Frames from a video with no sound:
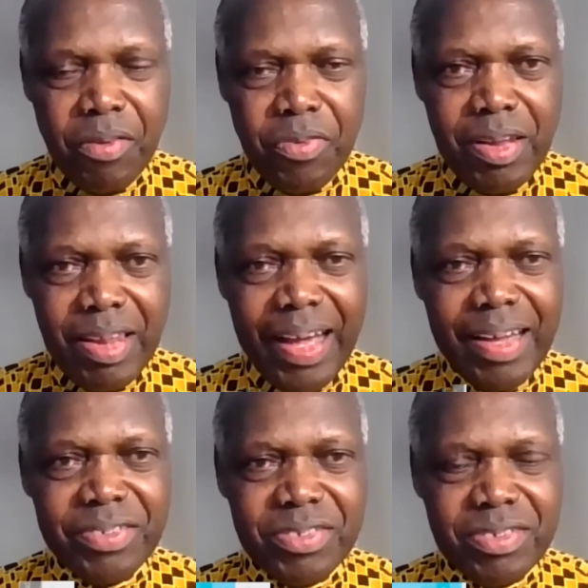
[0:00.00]
The
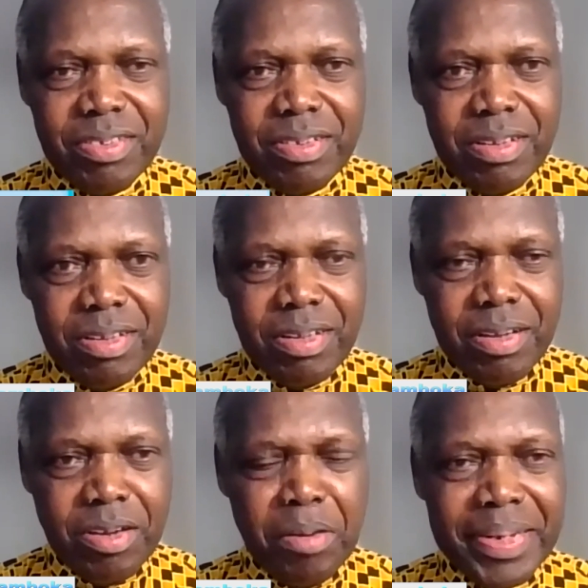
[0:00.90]
last
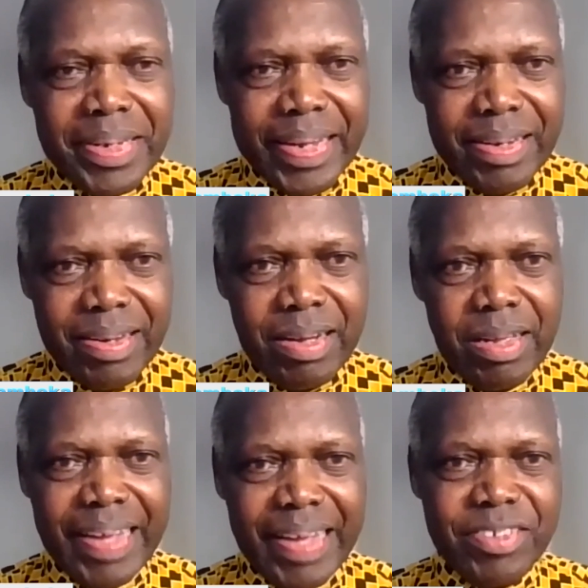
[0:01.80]

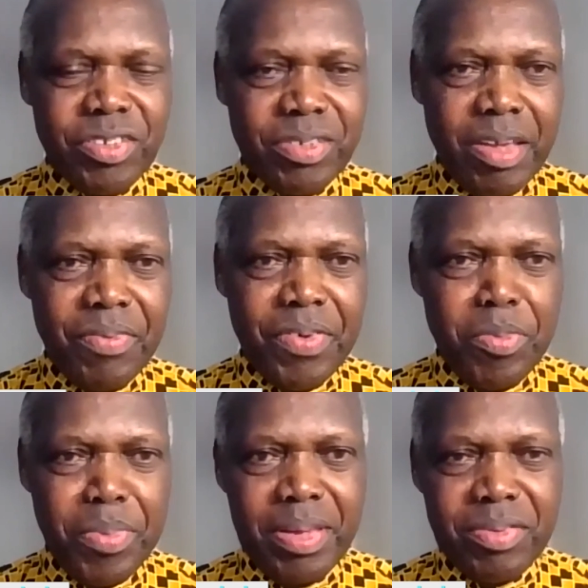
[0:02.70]
commentator has just
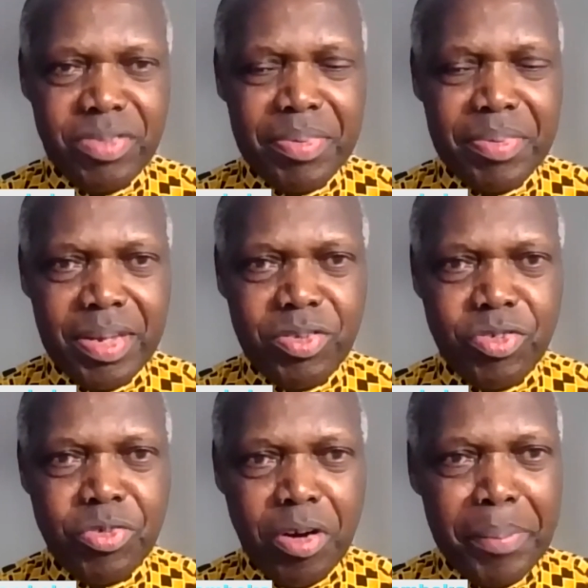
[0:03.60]
given me something
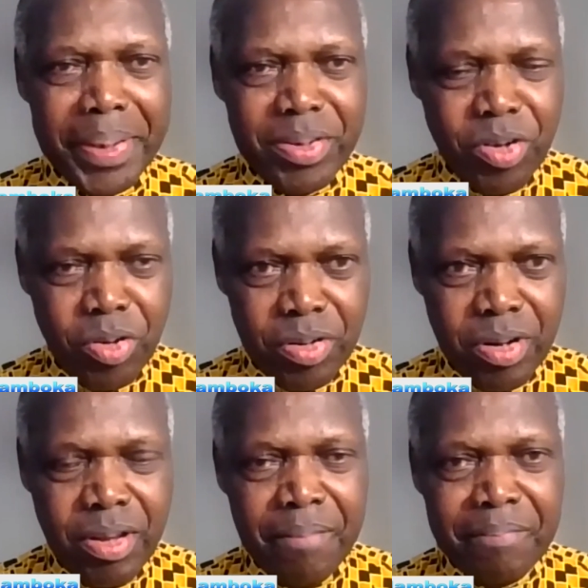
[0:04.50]
to comment
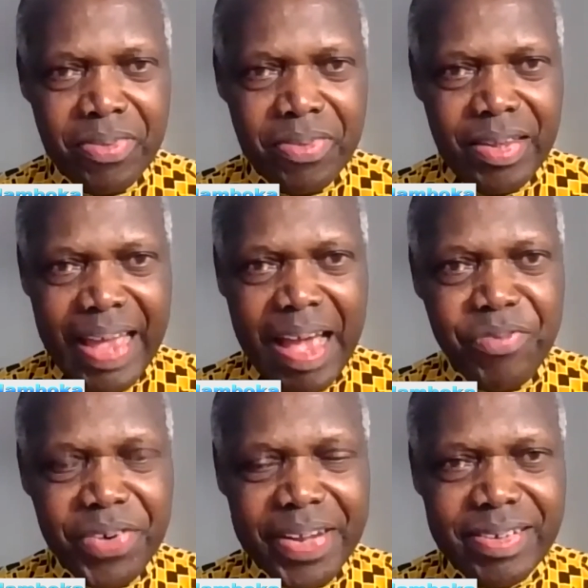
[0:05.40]
on, that
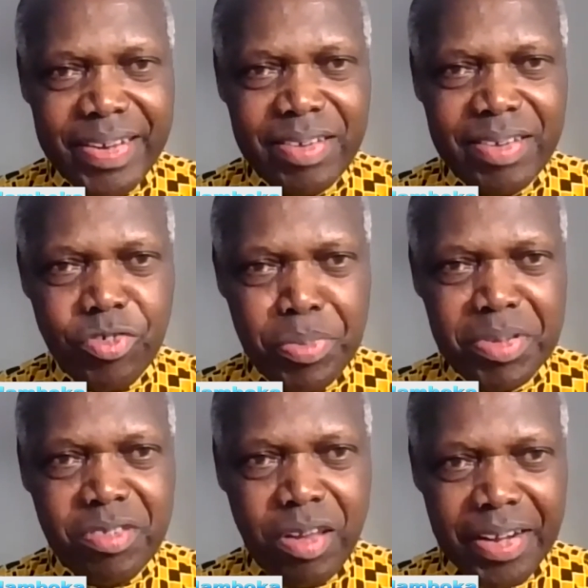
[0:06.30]
Africa tends to
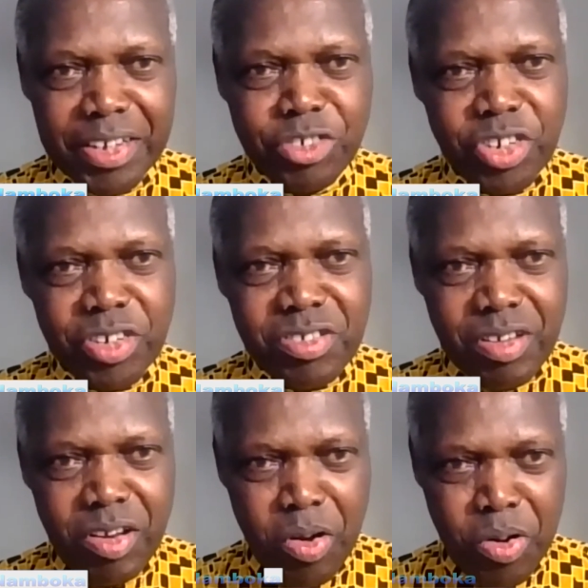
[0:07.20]
be sluggish and
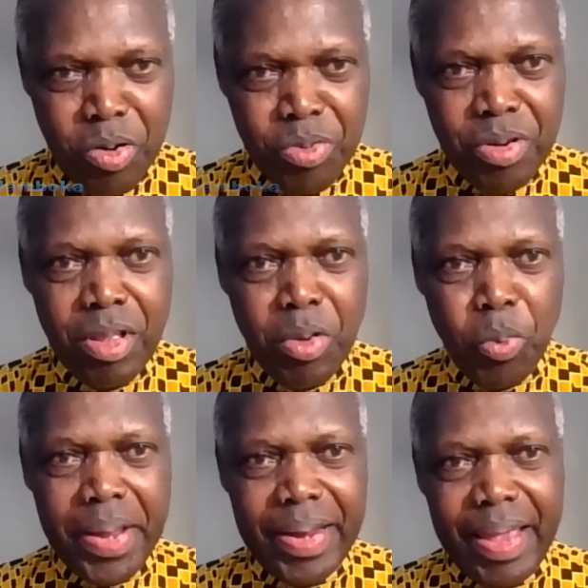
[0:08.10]
slow
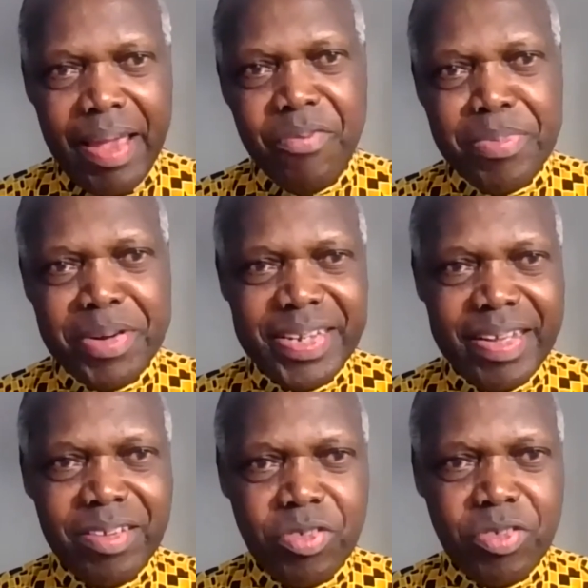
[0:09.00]
when
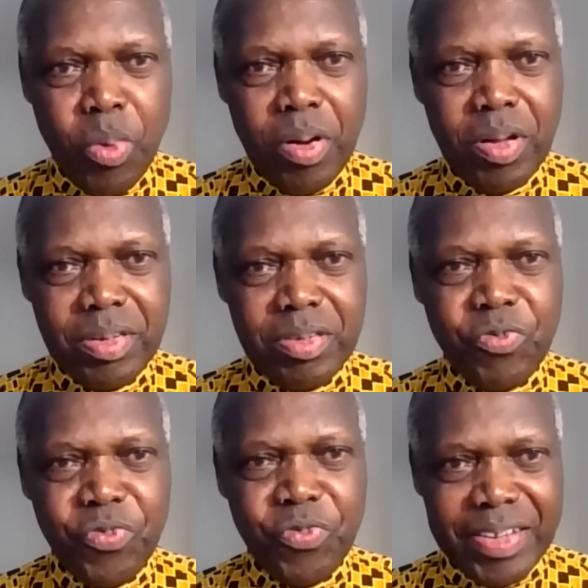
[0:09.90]
everybody else in the world
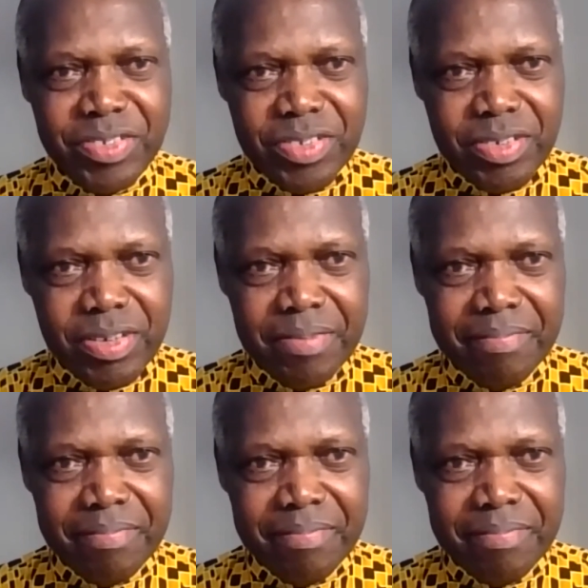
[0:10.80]
is fast.